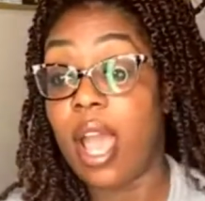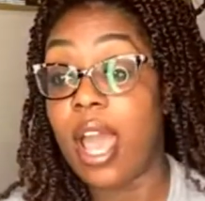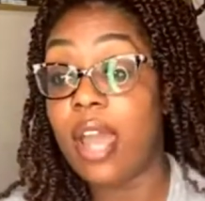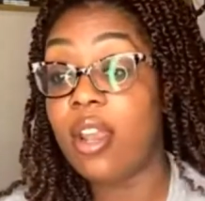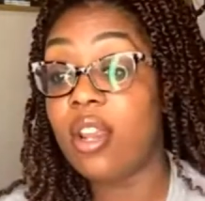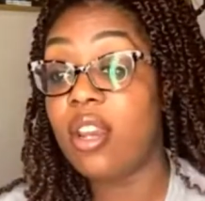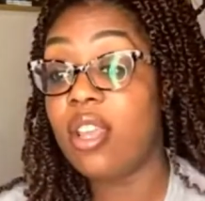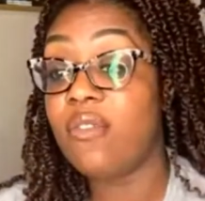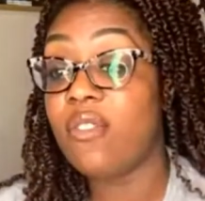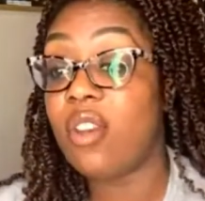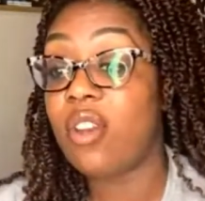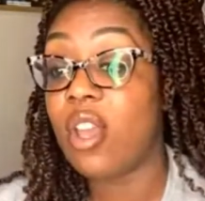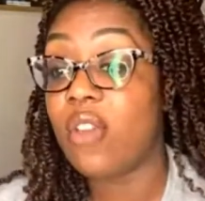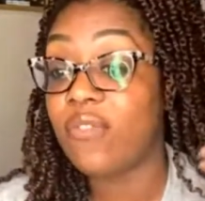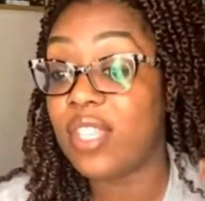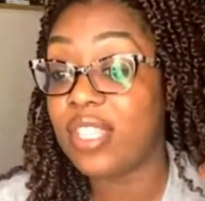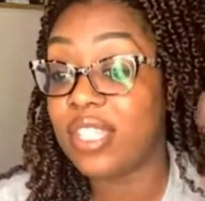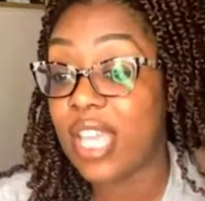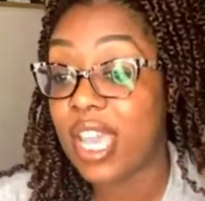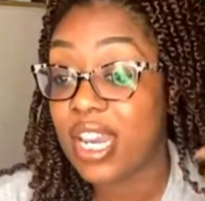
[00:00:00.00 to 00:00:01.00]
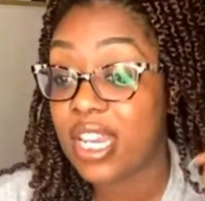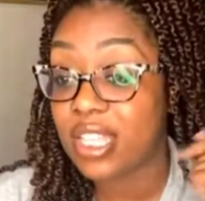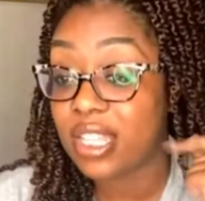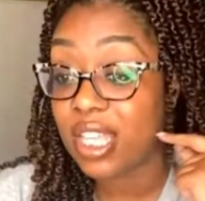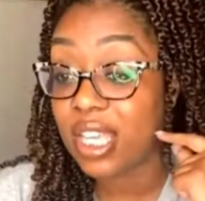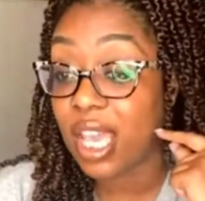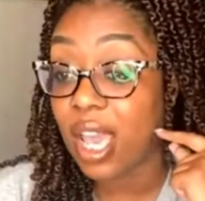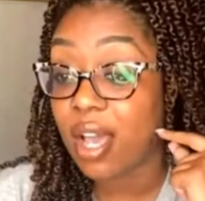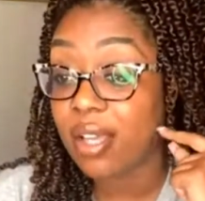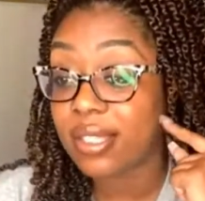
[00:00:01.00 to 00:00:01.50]
I don't even know if there's
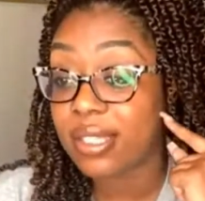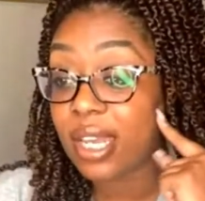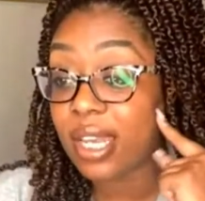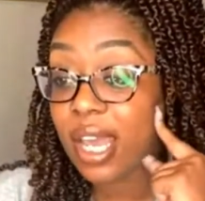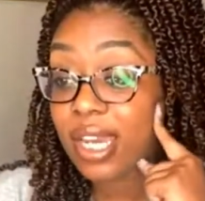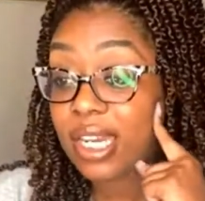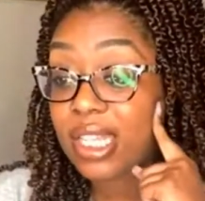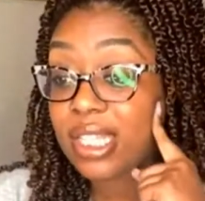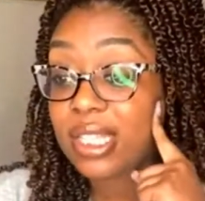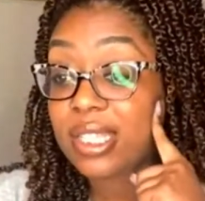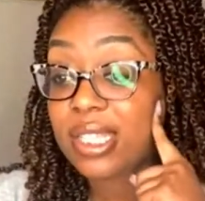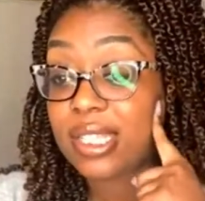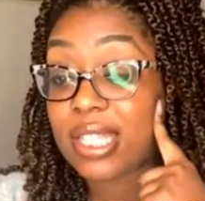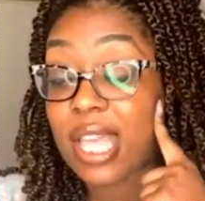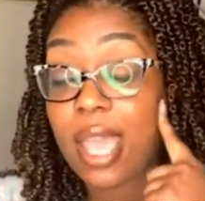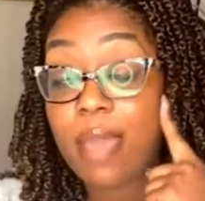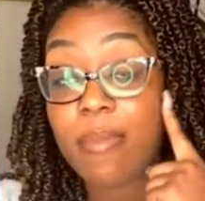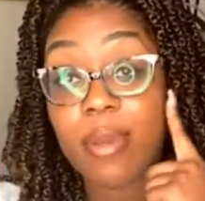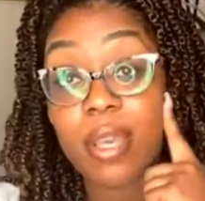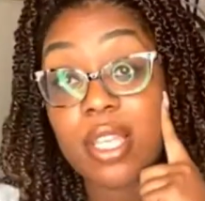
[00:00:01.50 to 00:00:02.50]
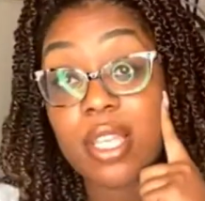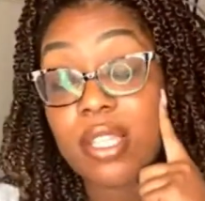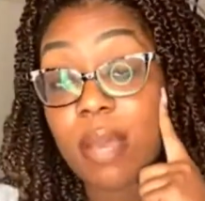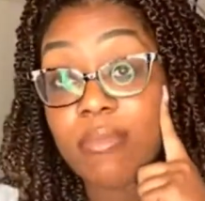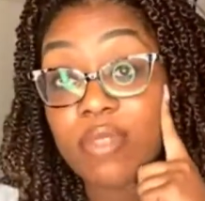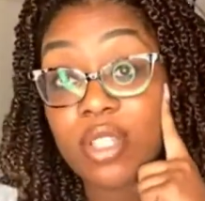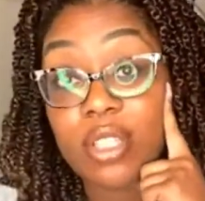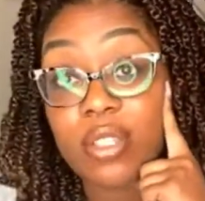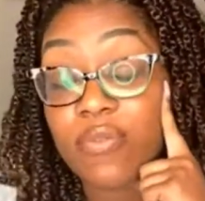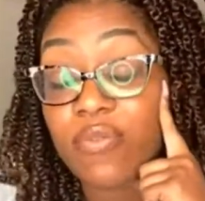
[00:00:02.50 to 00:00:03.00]
anything else that I need to say because
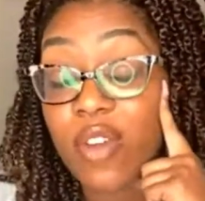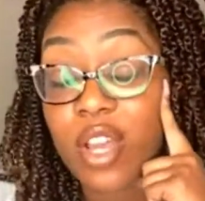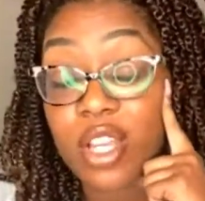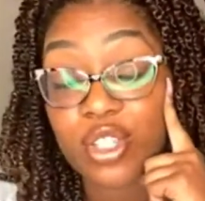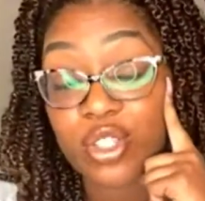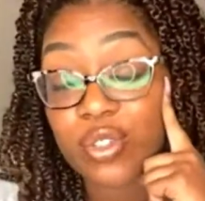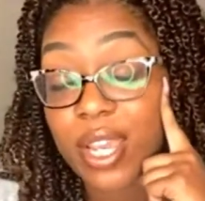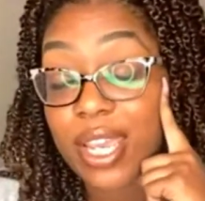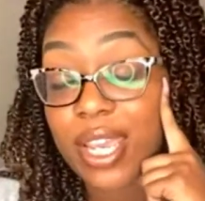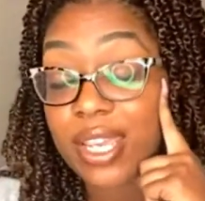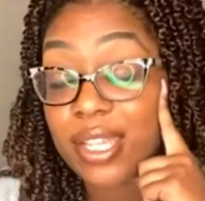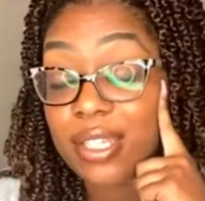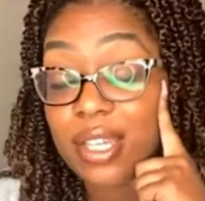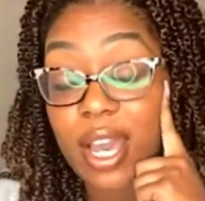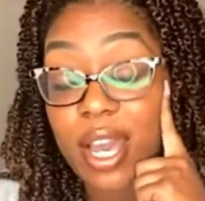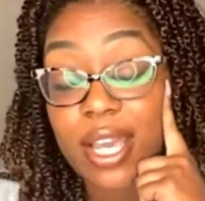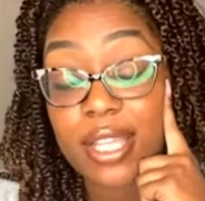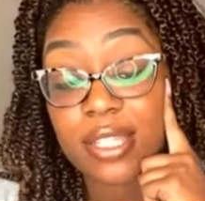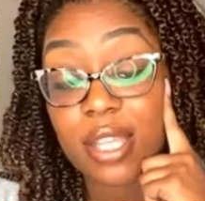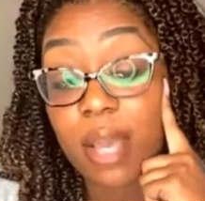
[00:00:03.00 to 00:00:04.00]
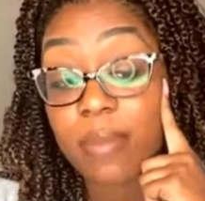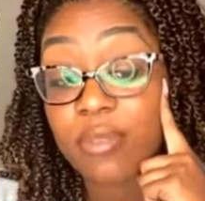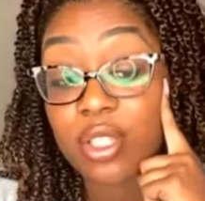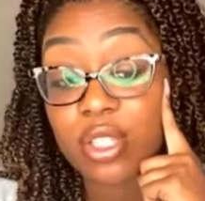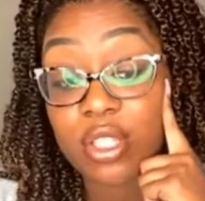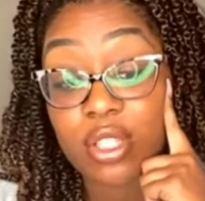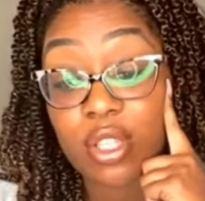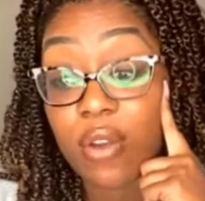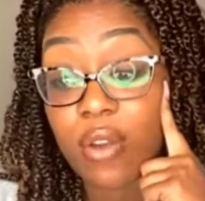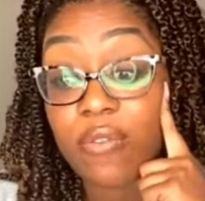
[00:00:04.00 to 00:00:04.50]
I'm just frustrated, guys. I'm
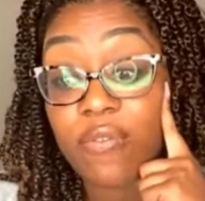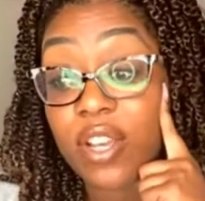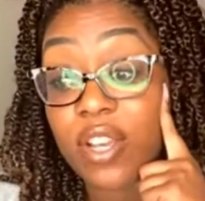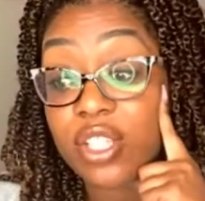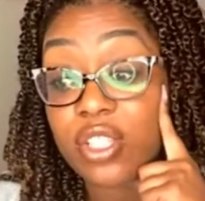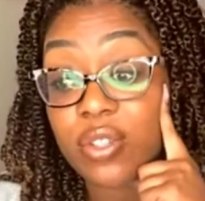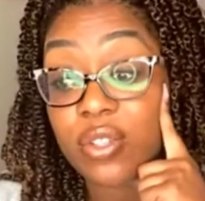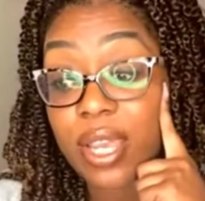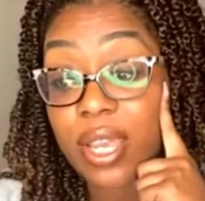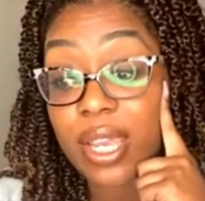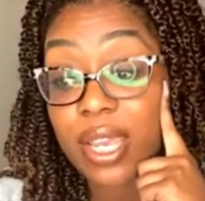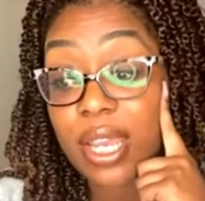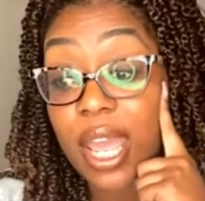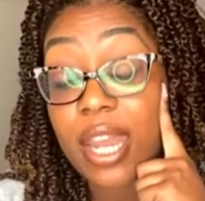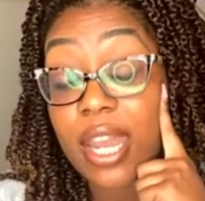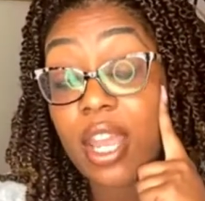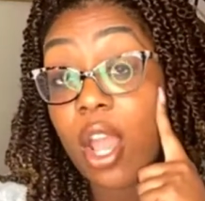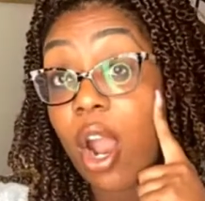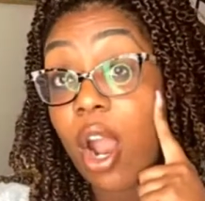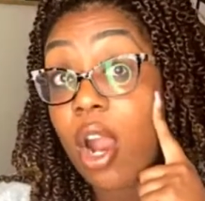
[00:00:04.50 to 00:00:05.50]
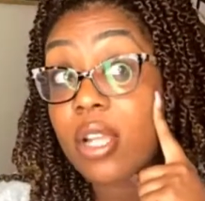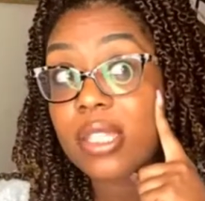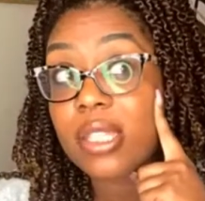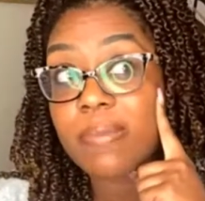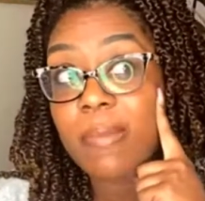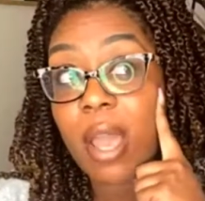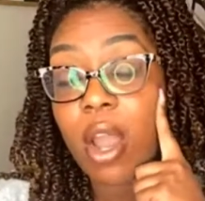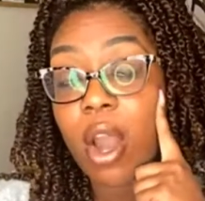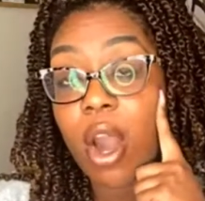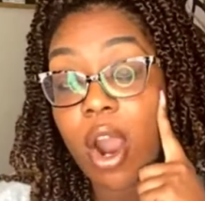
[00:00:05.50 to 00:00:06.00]
just so frustrated. And it hurts
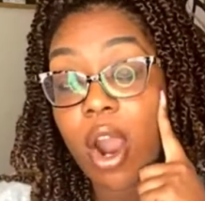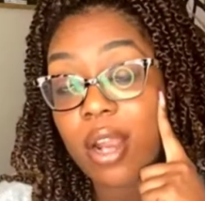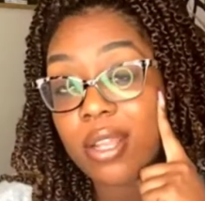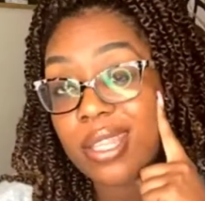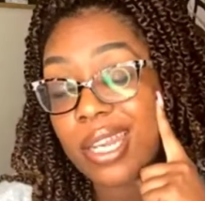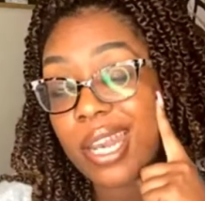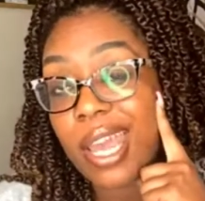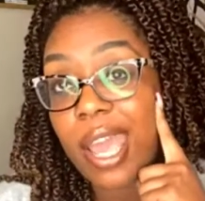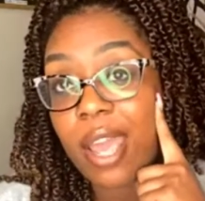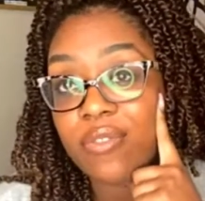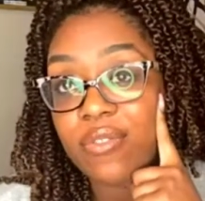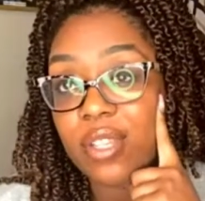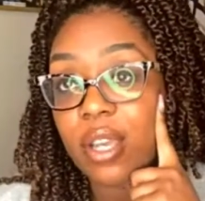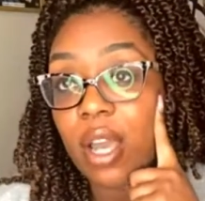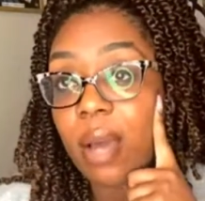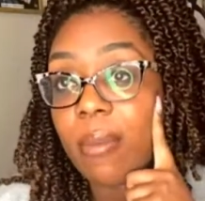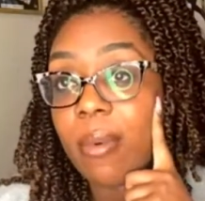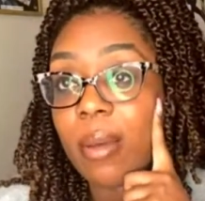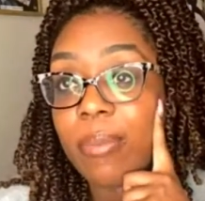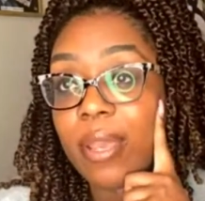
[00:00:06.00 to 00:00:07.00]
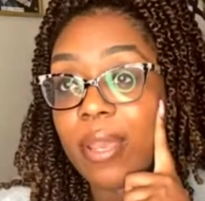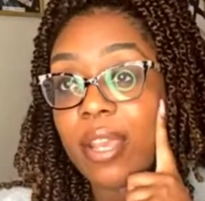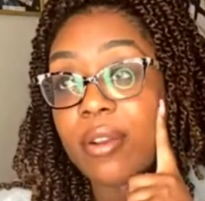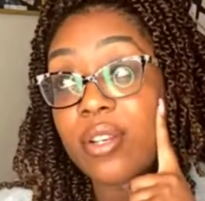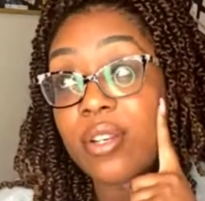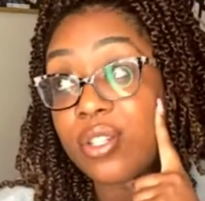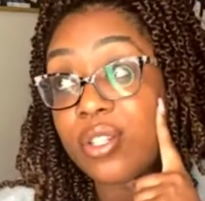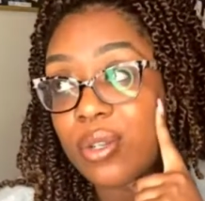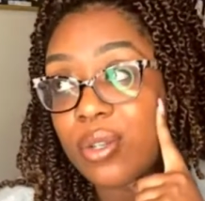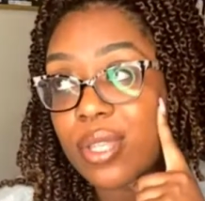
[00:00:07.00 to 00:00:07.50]
my heart that I have to come up here
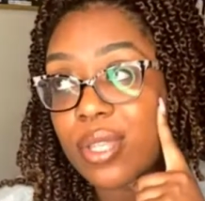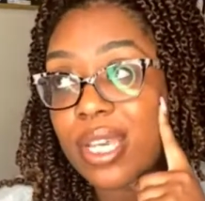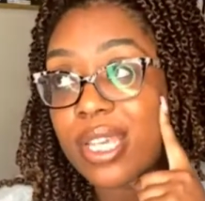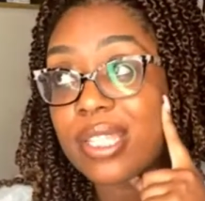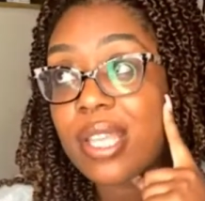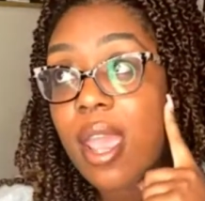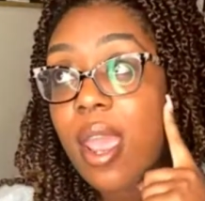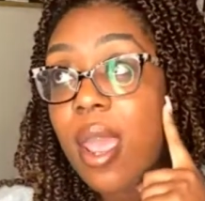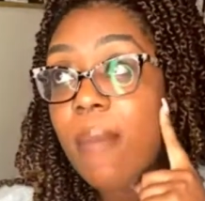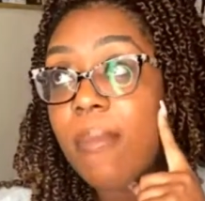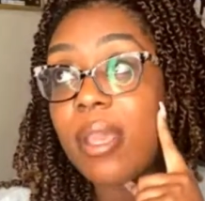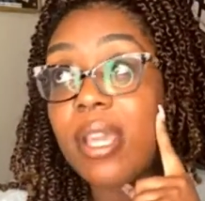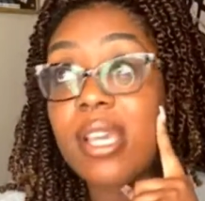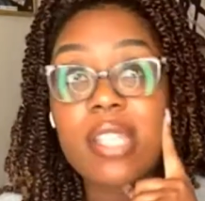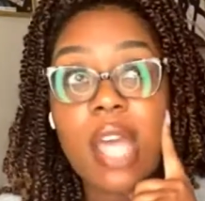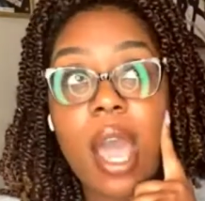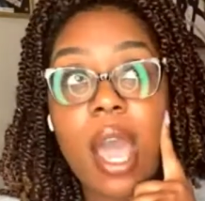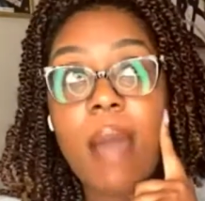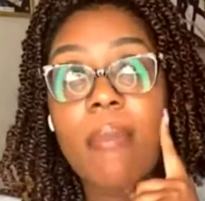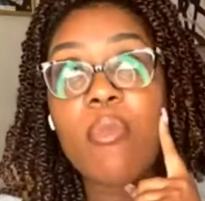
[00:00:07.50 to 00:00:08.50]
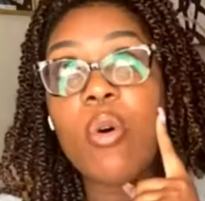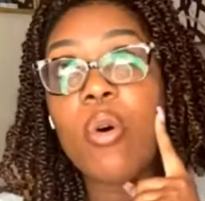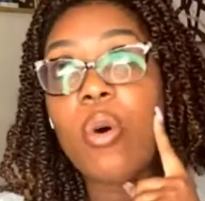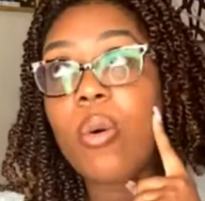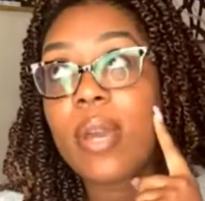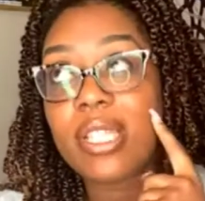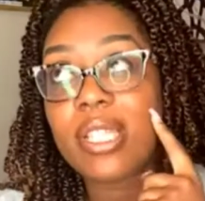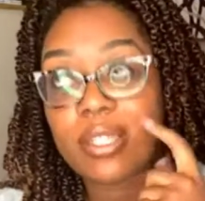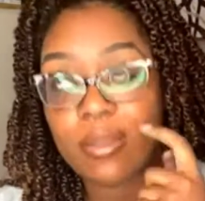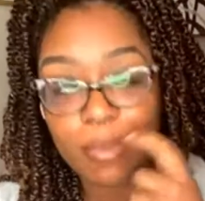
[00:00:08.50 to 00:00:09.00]
and do this because I'm
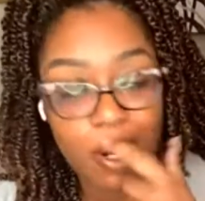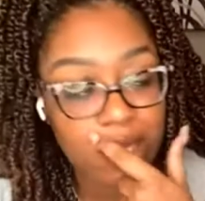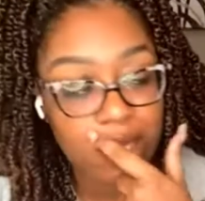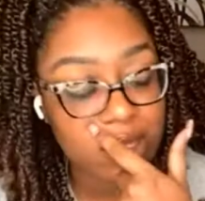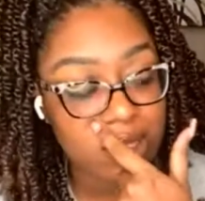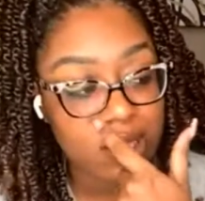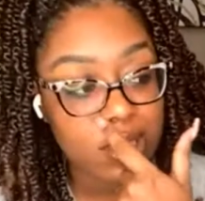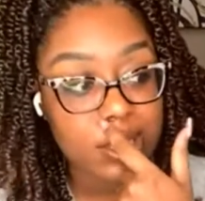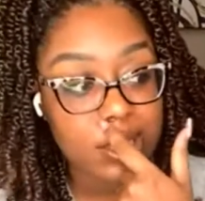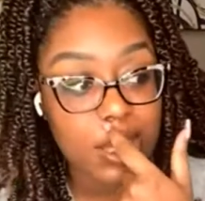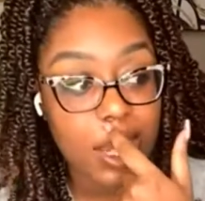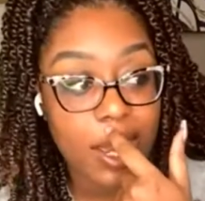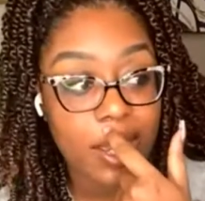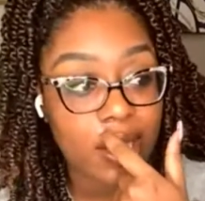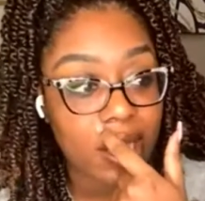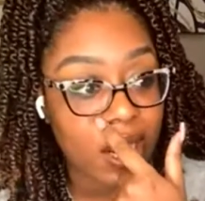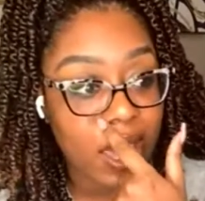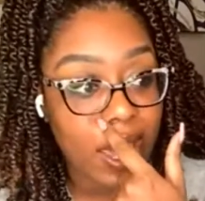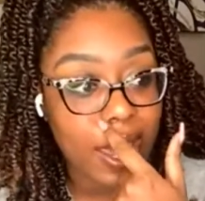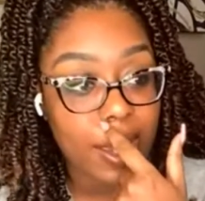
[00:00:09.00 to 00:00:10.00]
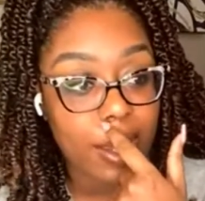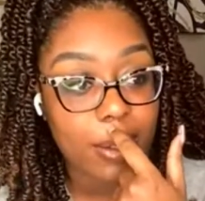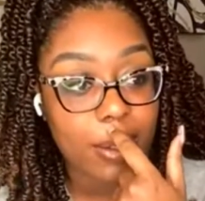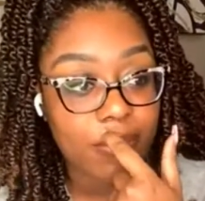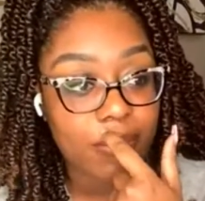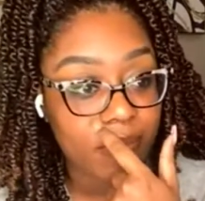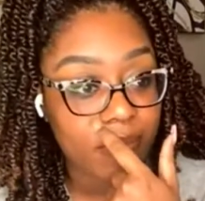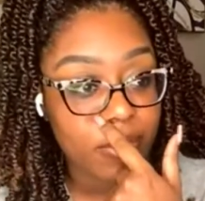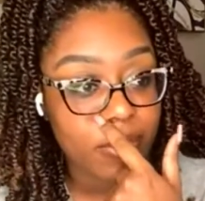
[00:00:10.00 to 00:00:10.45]
always the person that's kind of like,